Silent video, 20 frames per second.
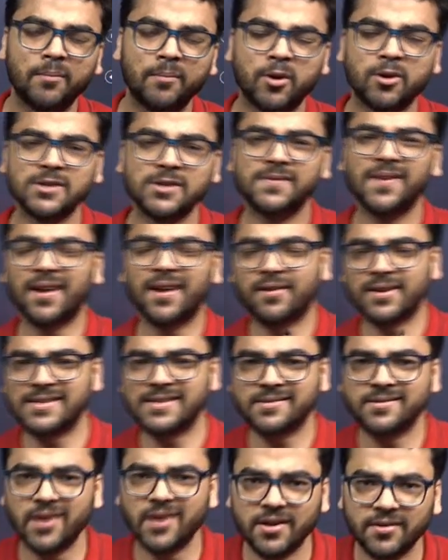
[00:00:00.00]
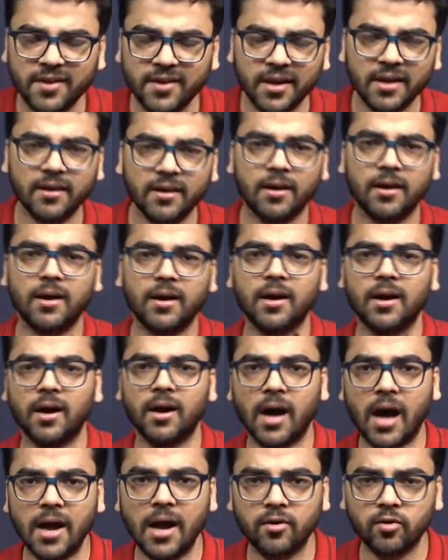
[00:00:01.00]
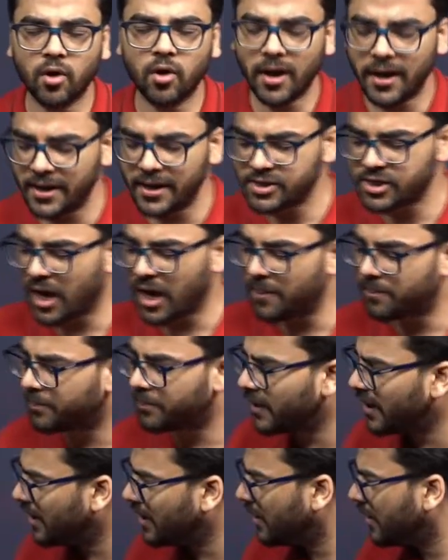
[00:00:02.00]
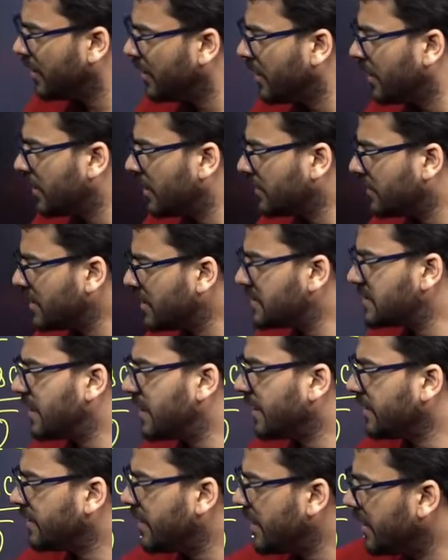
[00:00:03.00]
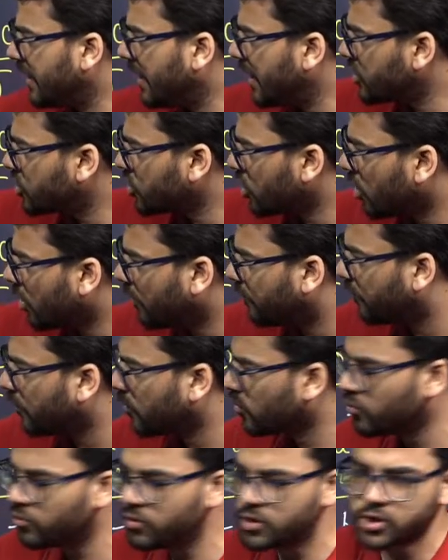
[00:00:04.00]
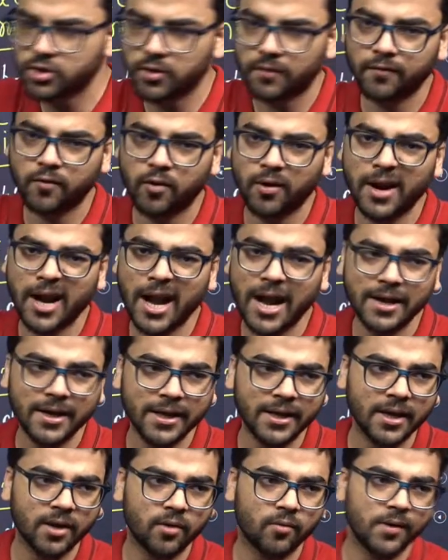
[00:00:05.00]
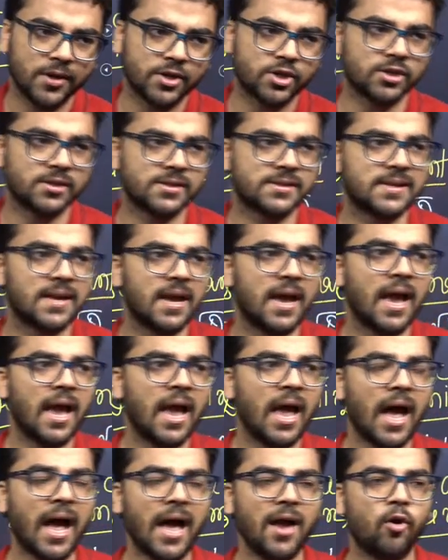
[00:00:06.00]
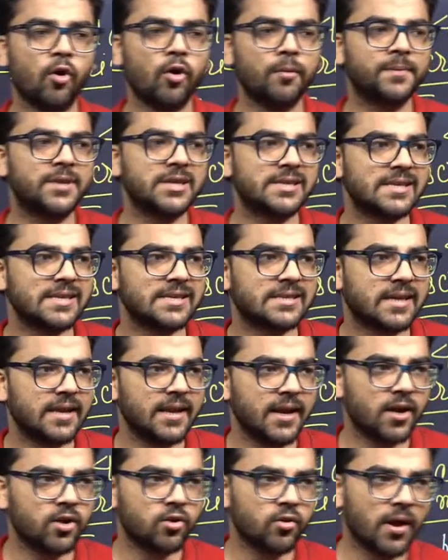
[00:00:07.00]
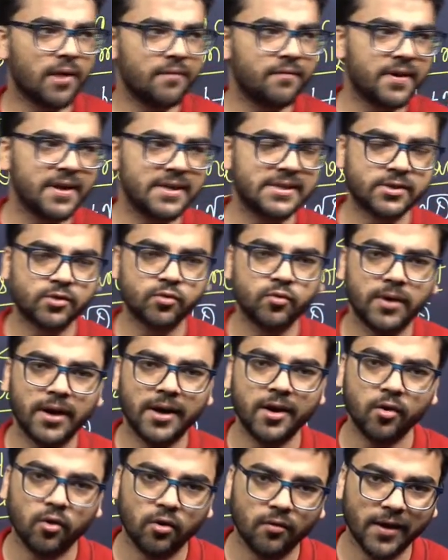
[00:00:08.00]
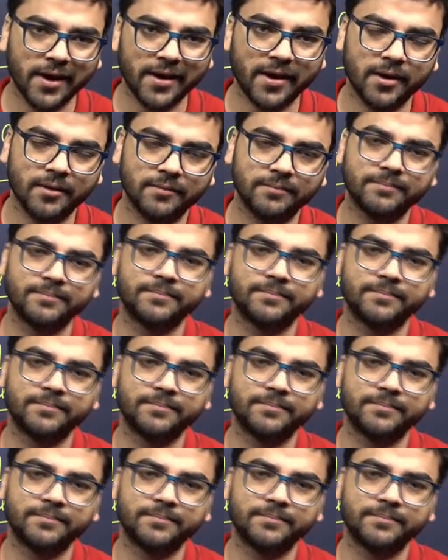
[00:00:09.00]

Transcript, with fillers: Because we are restricting uh, our knowledge up till this thing, the nature of roots of quadratic equations. I hope this is clear to every student over here.